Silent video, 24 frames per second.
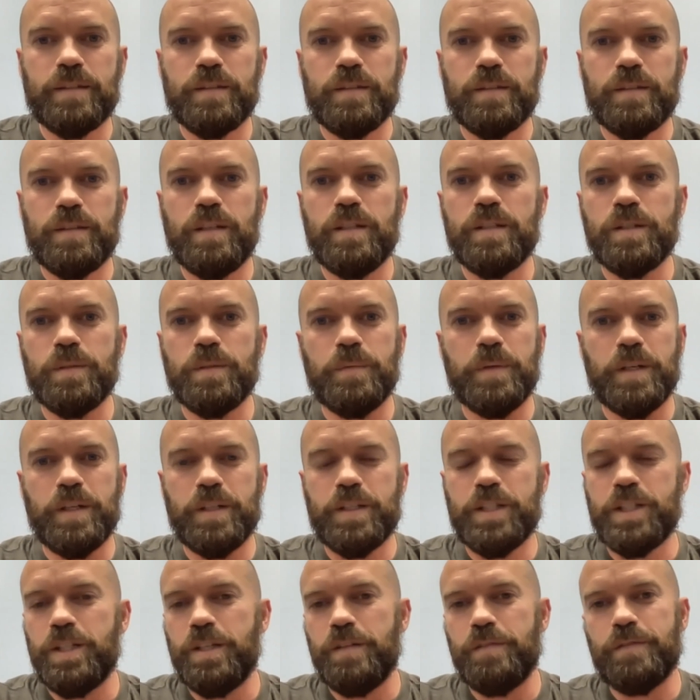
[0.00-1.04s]
until we
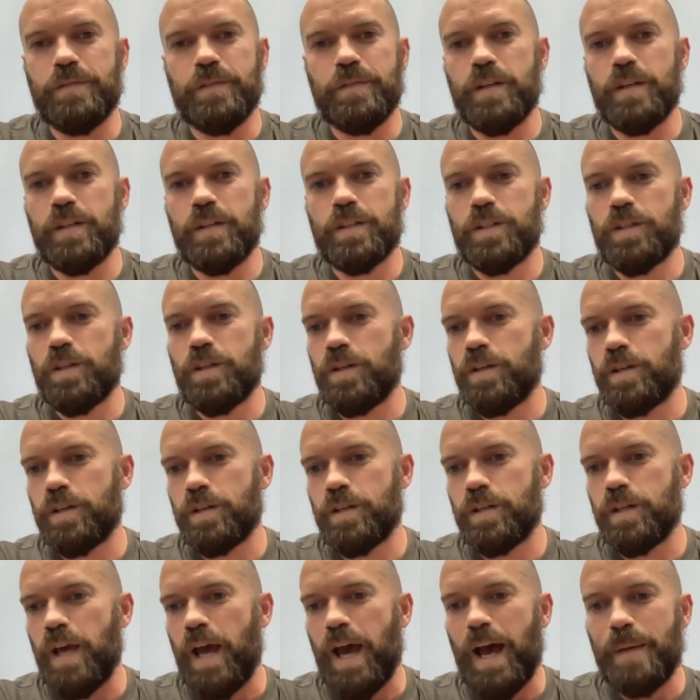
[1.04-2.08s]
achieve an
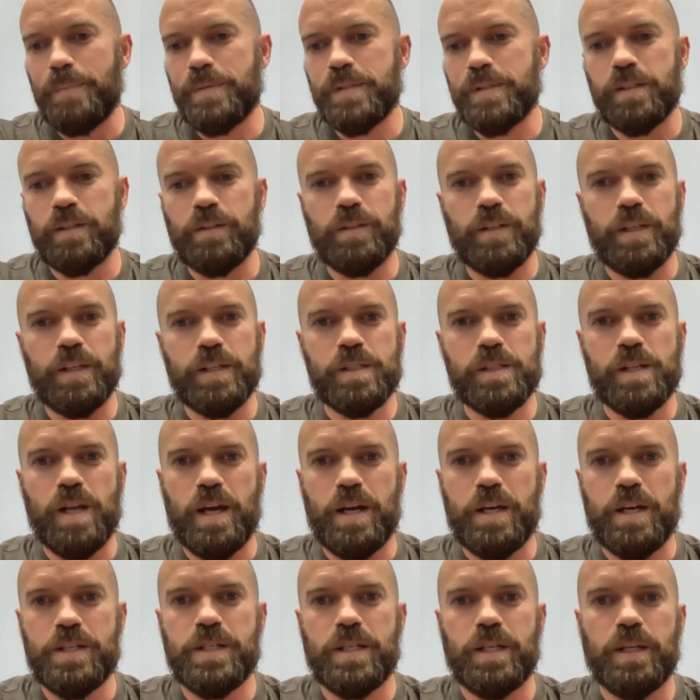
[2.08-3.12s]
absolutely
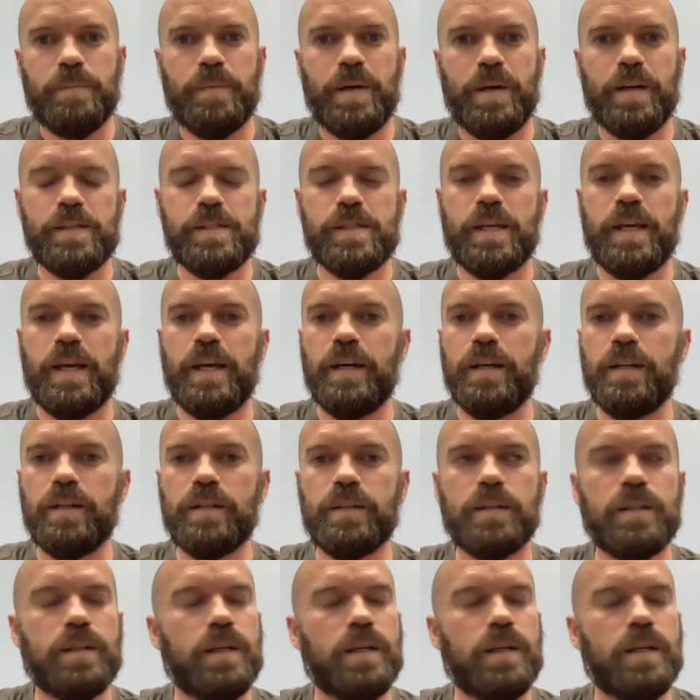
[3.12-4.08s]
astonishing amount of scale.